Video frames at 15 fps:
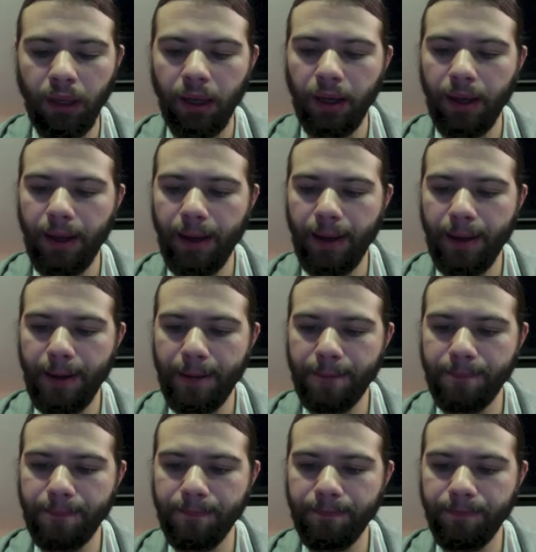
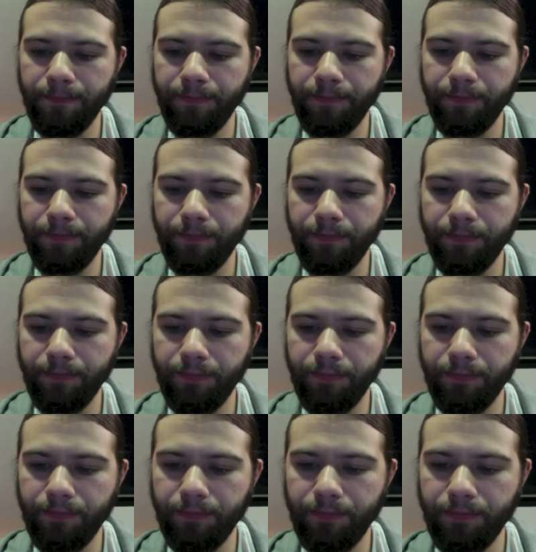Um,
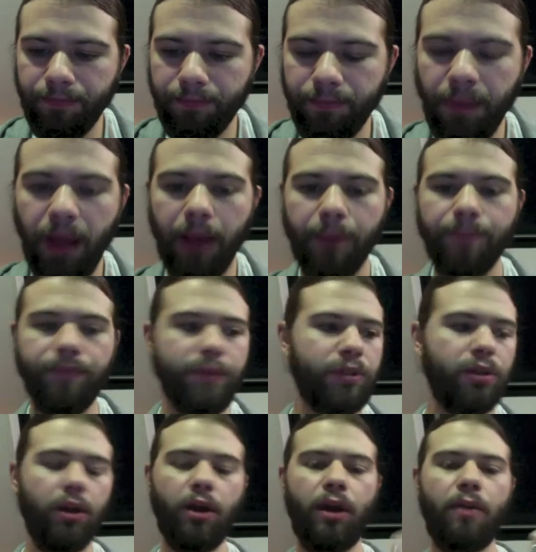yeah,
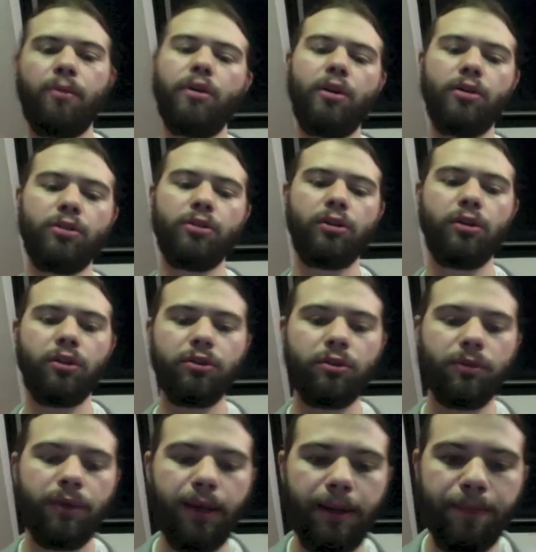so I'm going to go to
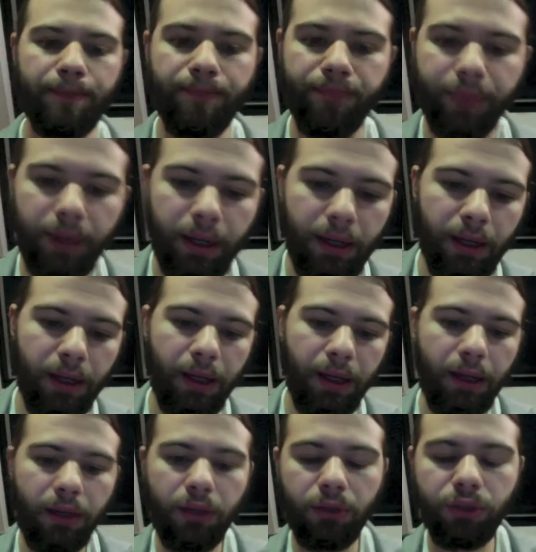close-up cam.
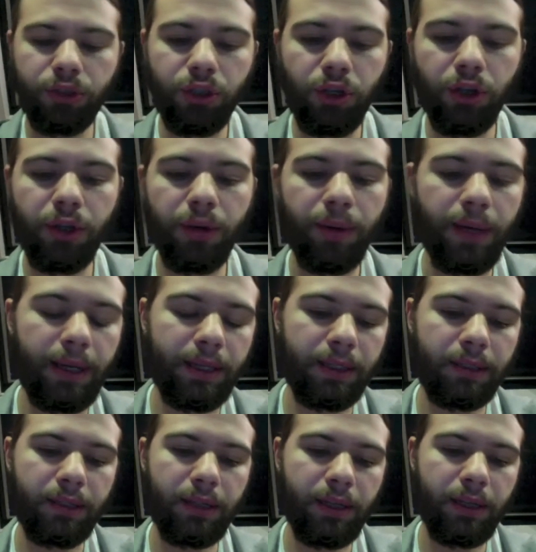I'll show you
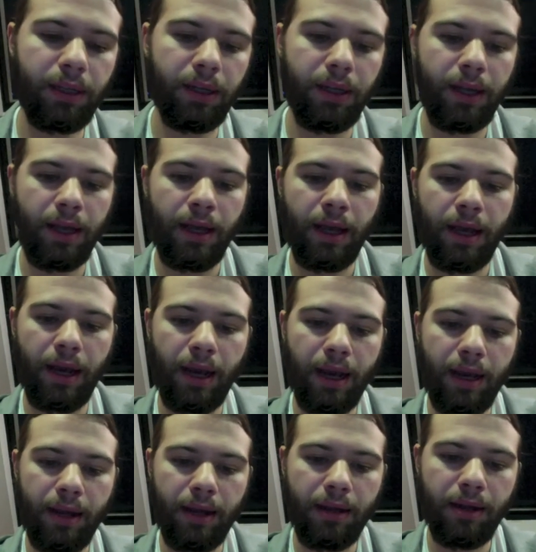it,
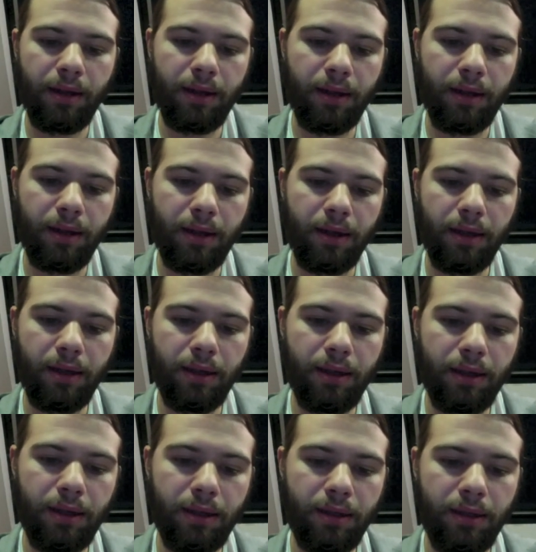uh,
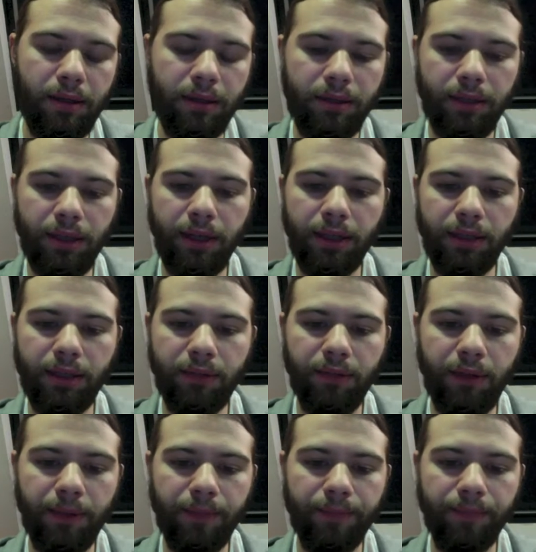the insides of
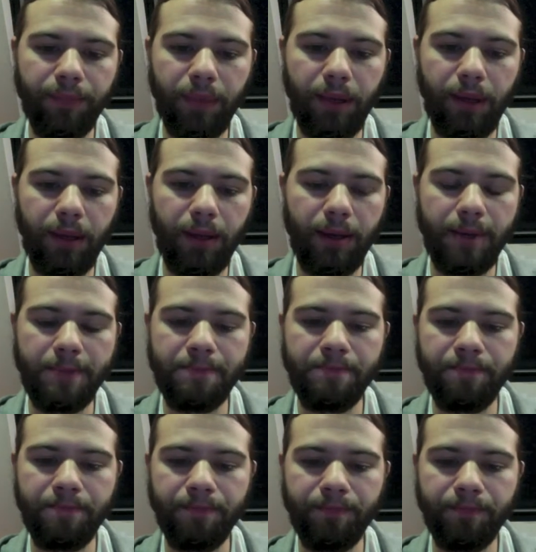it,
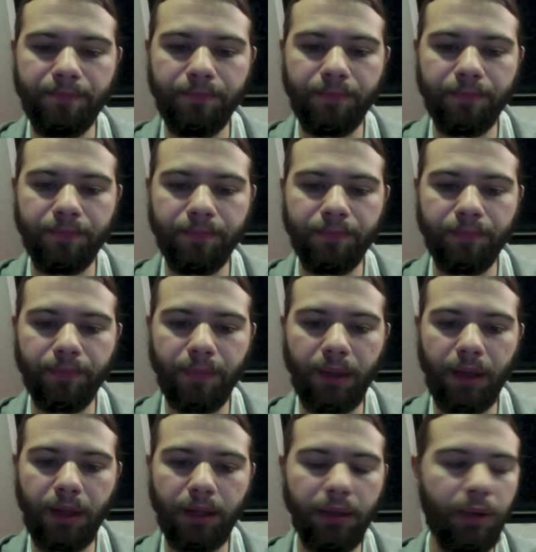um,
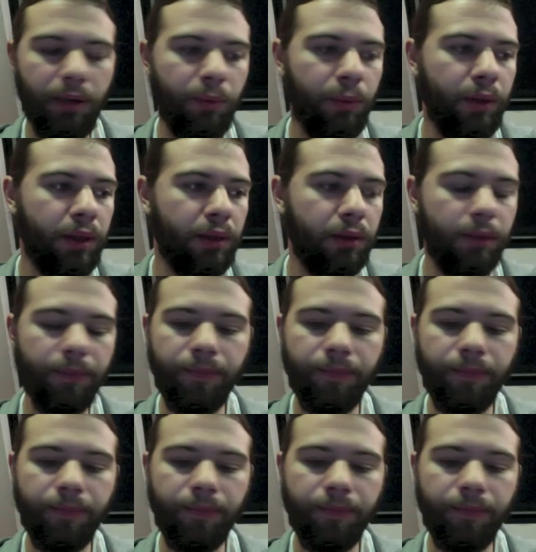and then we'll